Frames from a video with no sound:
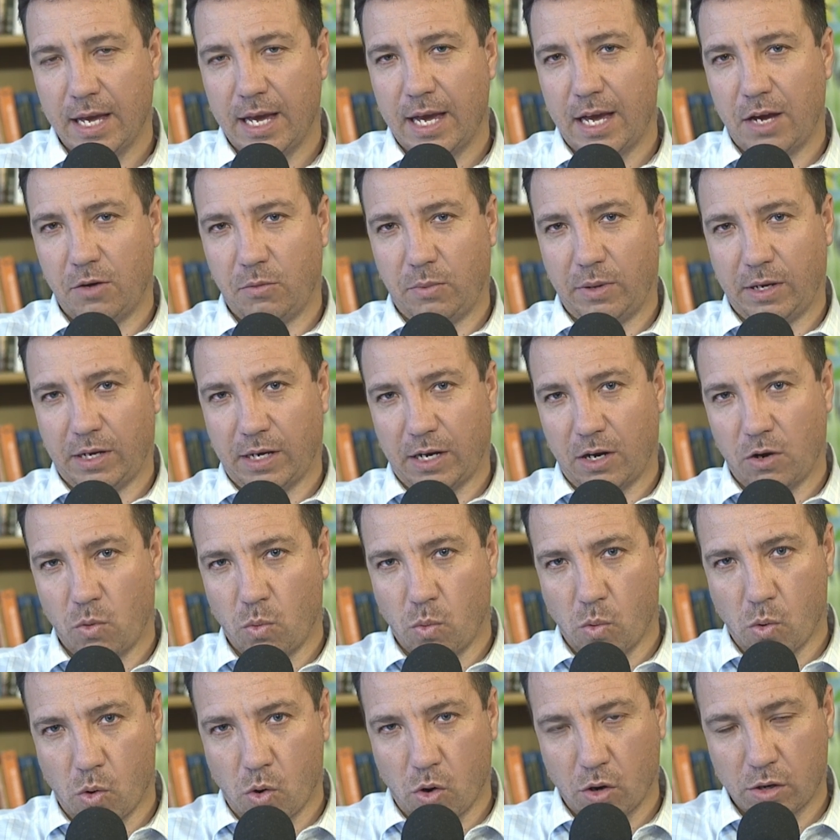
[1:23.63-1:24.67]
and we're going to
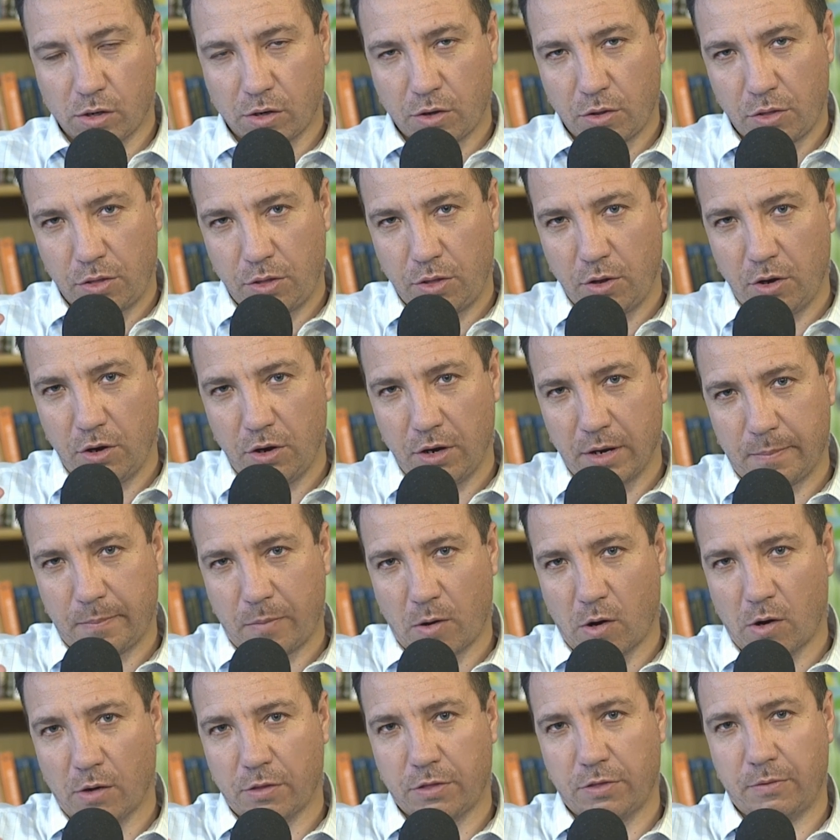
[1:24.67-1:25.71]
walk through the
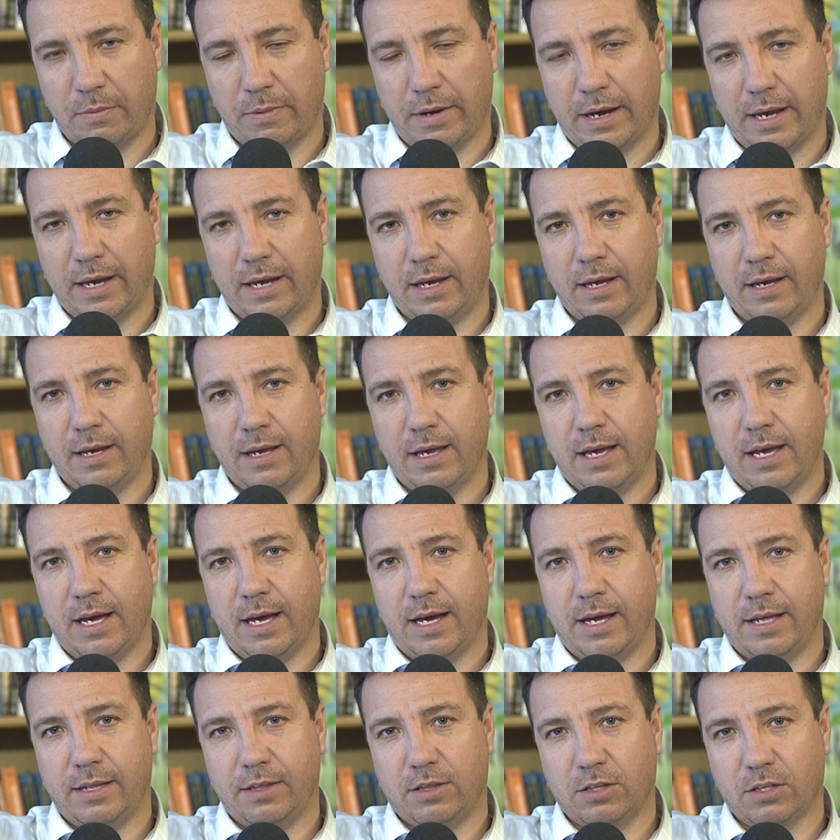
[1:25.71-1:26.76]
pathway
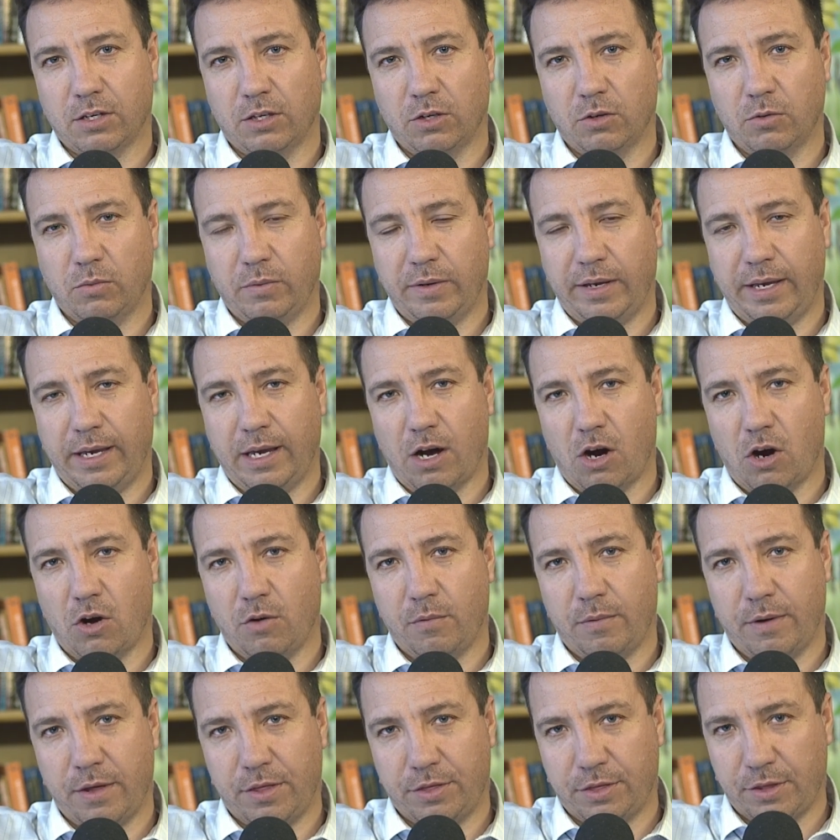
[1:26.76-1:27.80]
until we are
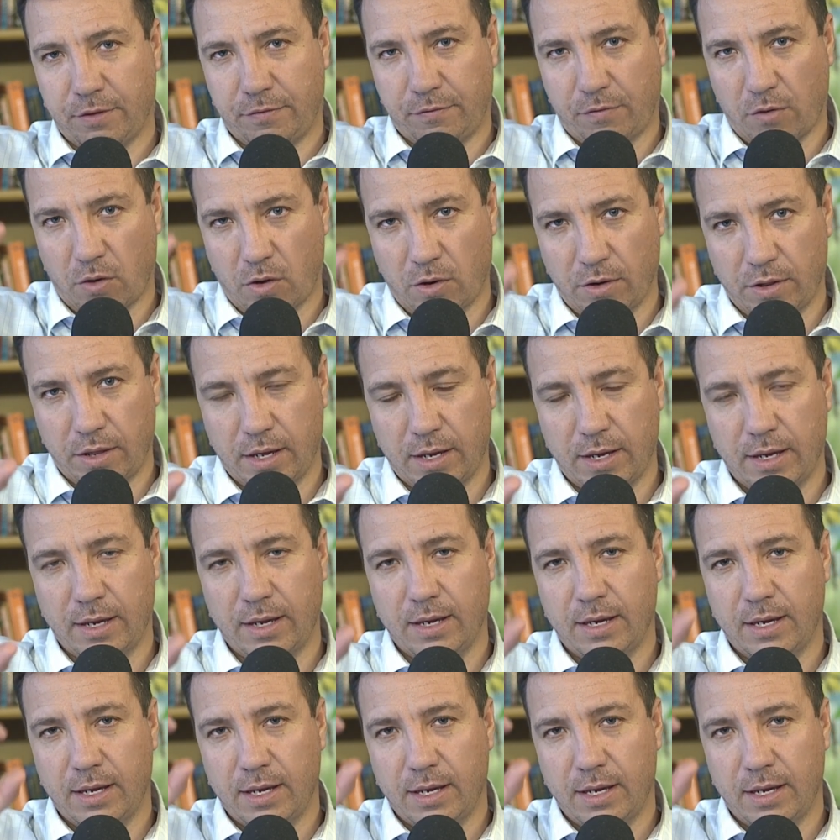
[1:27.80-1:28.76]
with the Father